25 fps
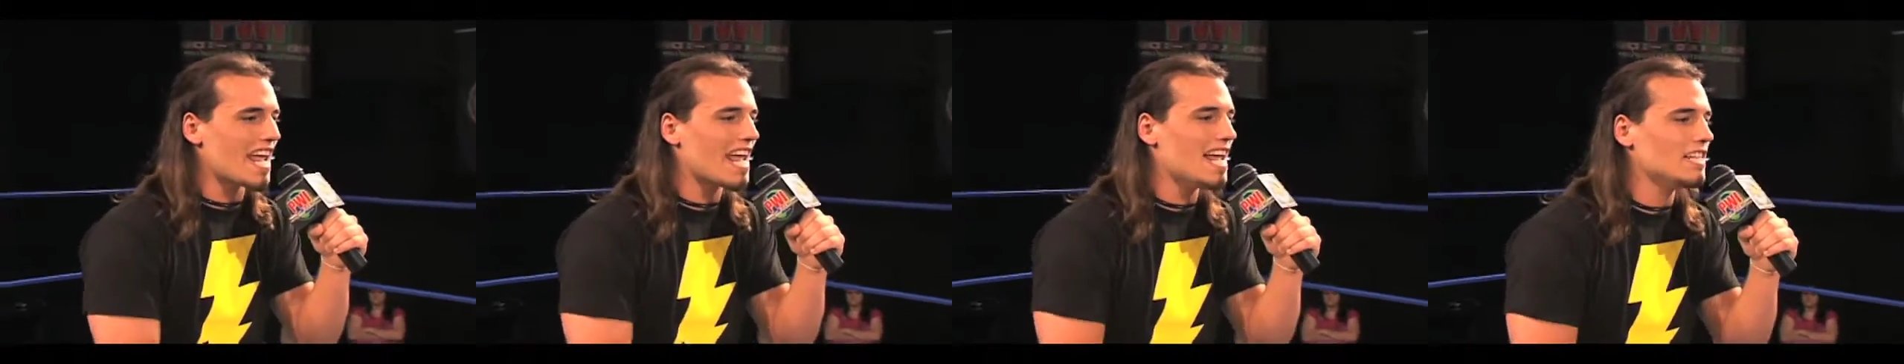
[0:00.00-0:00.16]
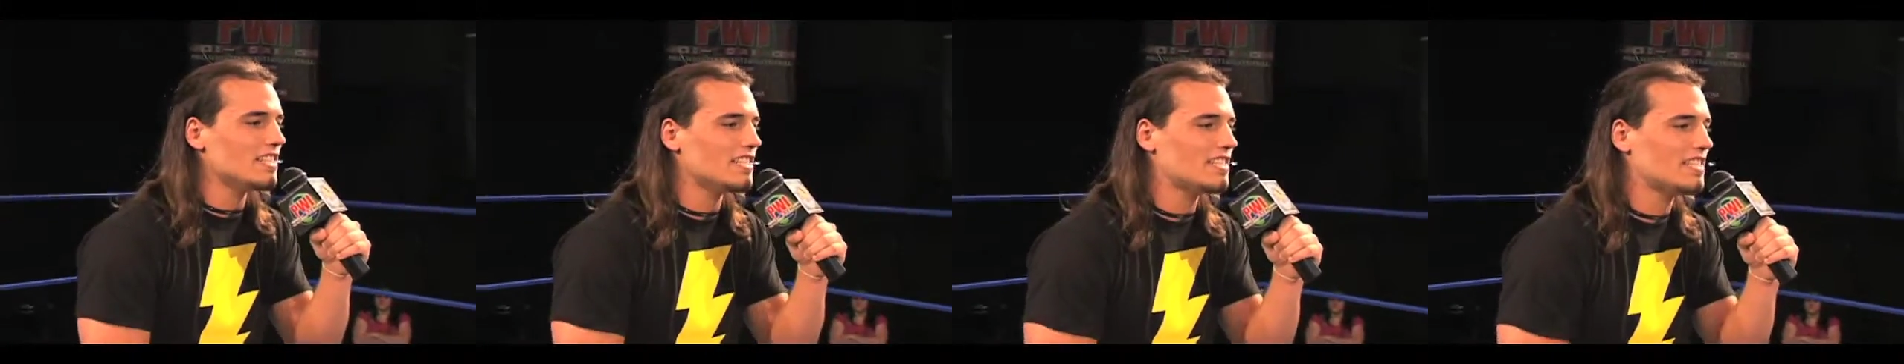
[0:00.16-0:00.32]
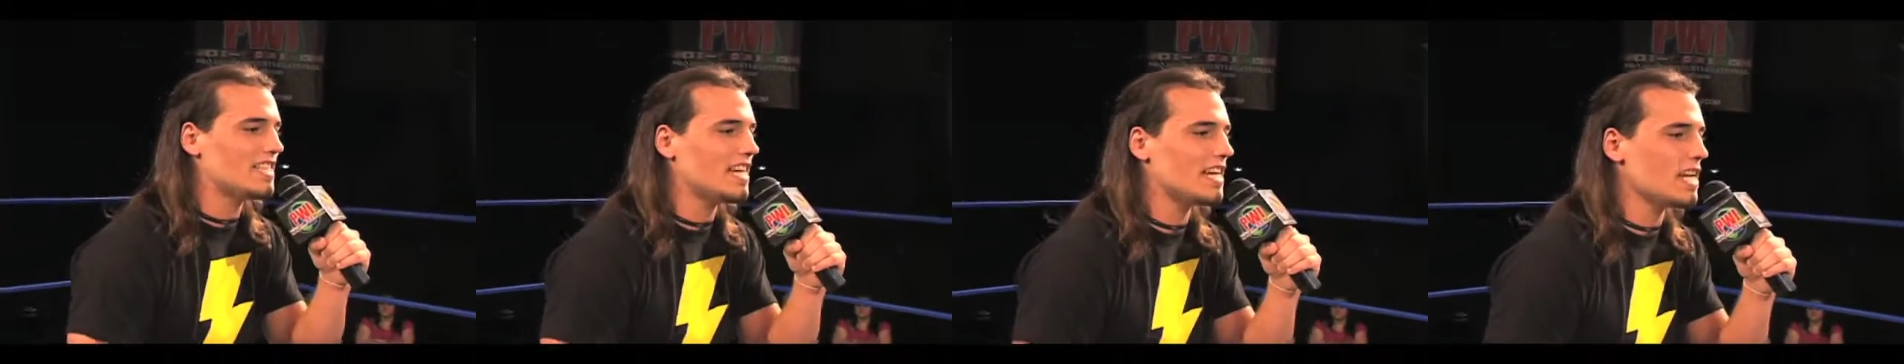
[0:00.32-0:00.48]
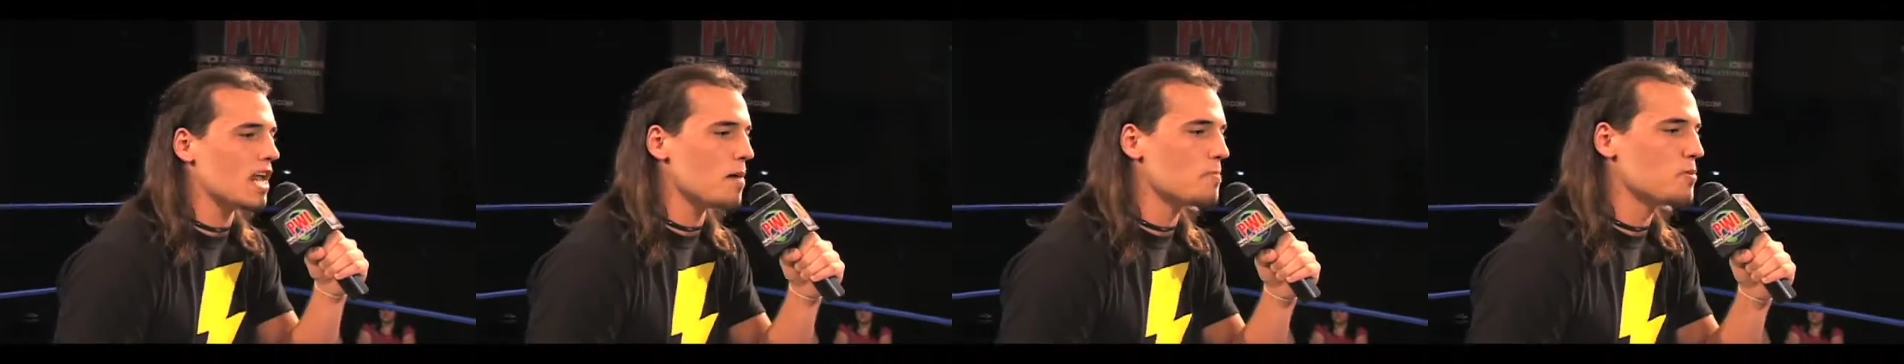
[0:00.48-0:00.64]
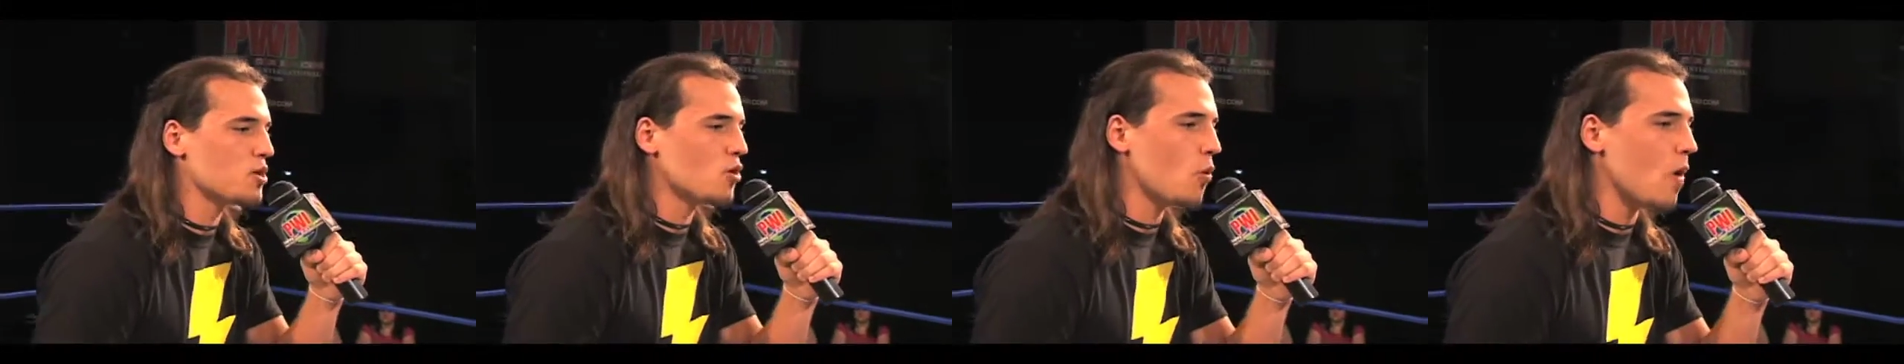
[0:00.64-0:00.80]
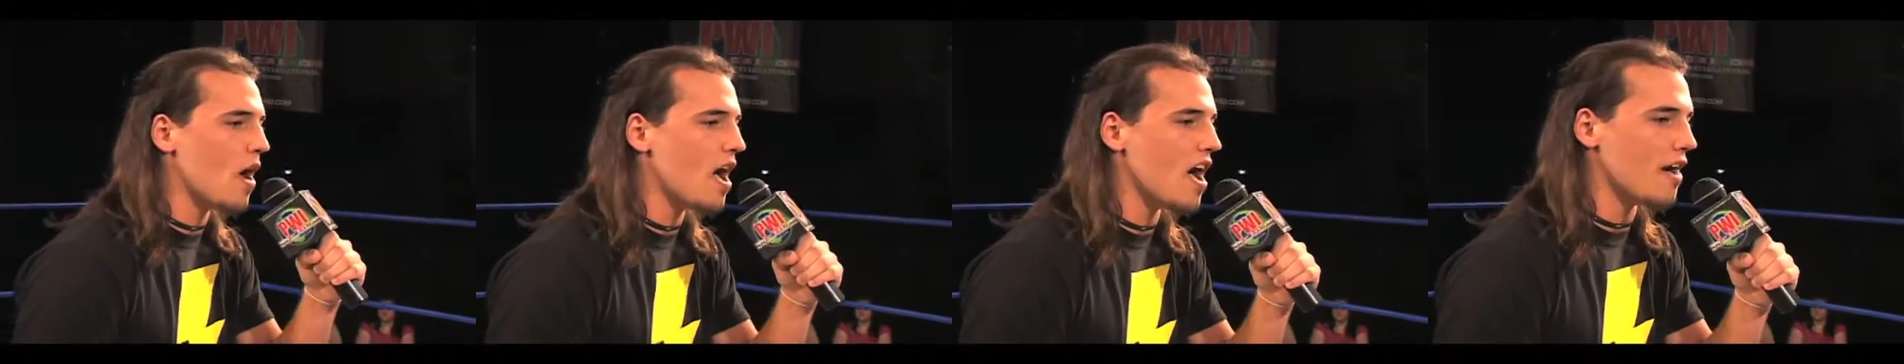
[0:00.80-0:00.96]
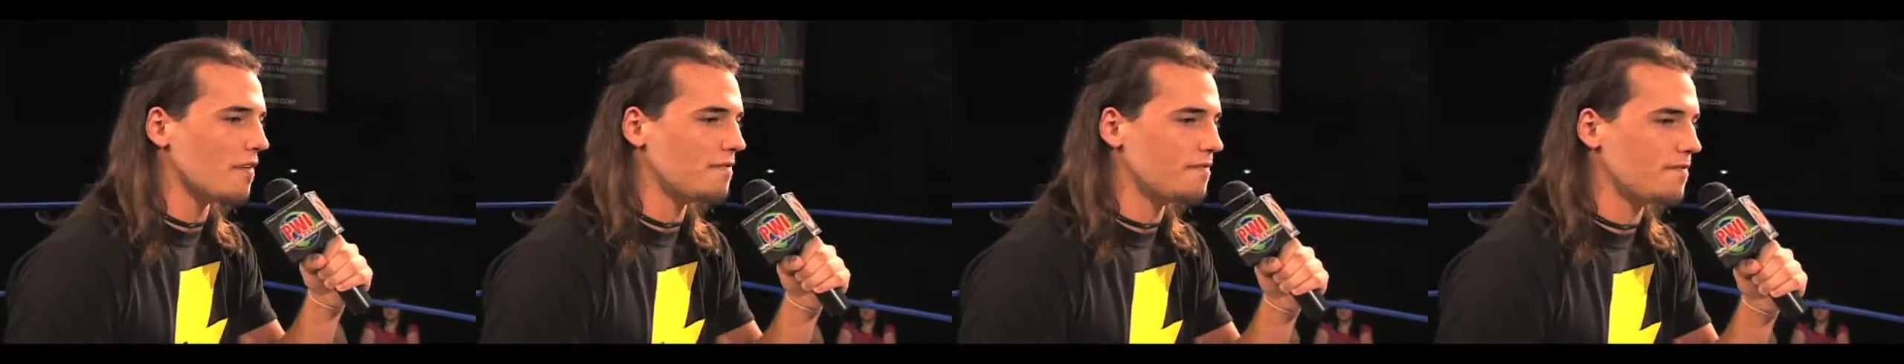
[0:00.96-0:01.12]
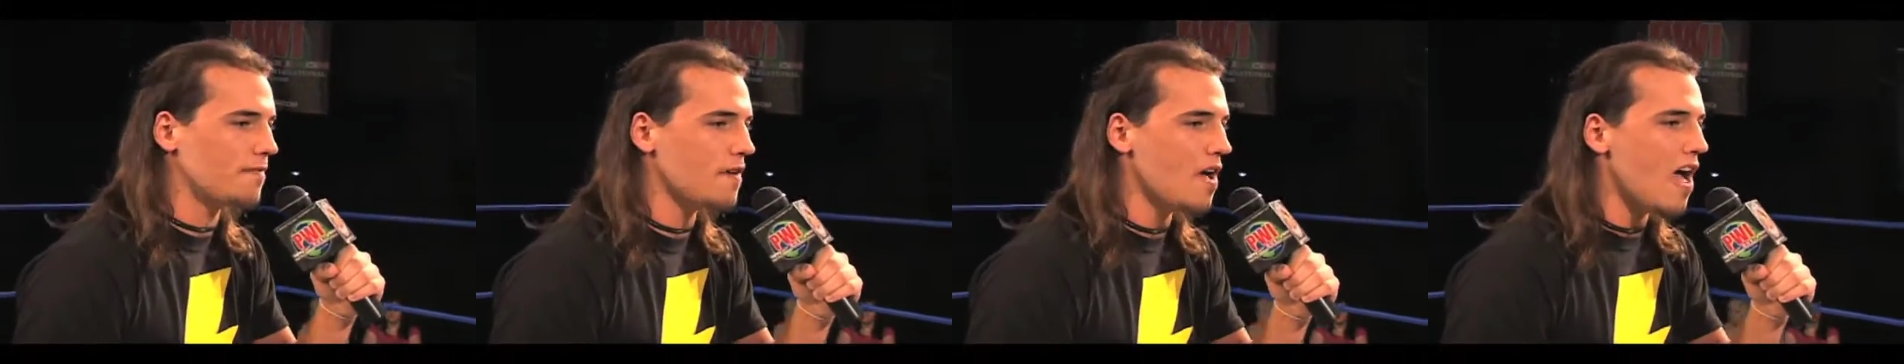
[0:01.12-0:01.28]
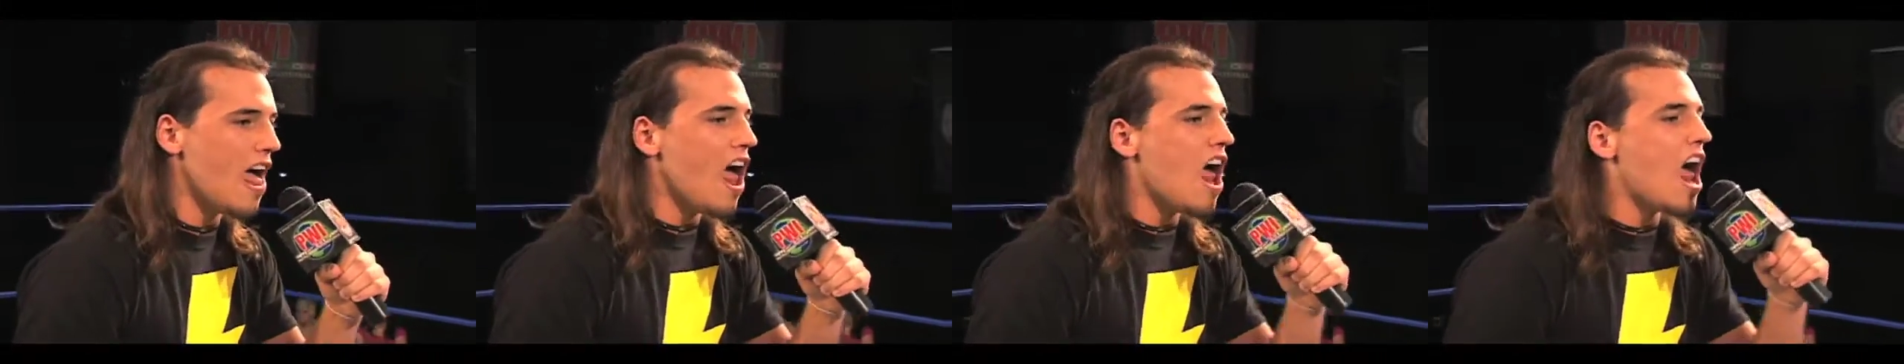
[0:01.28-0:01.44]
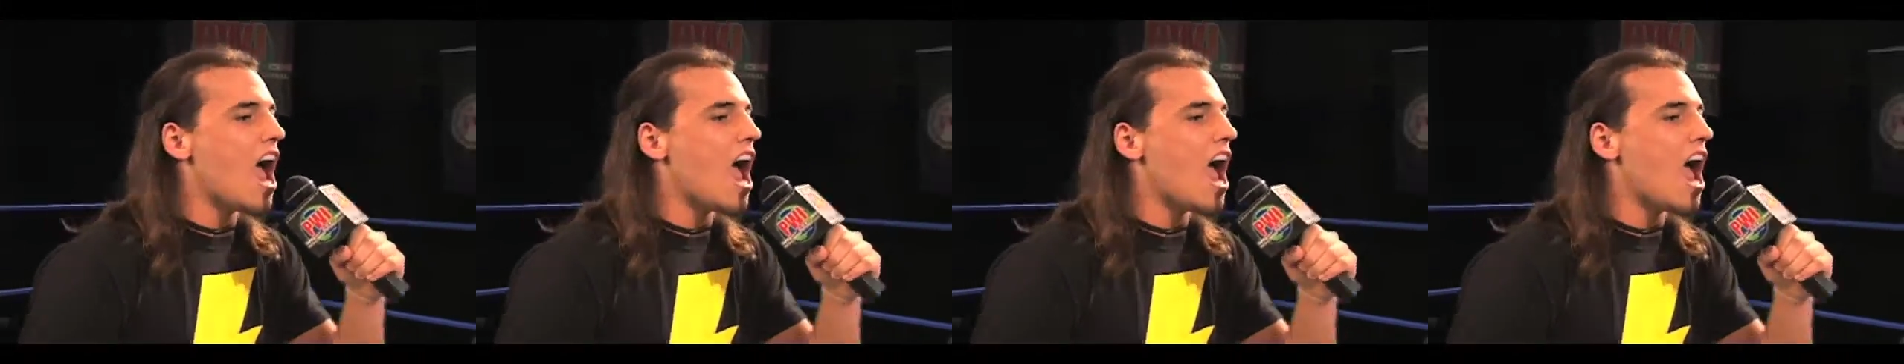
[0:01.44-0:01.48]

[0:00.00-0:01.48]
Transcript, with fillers: in C W F.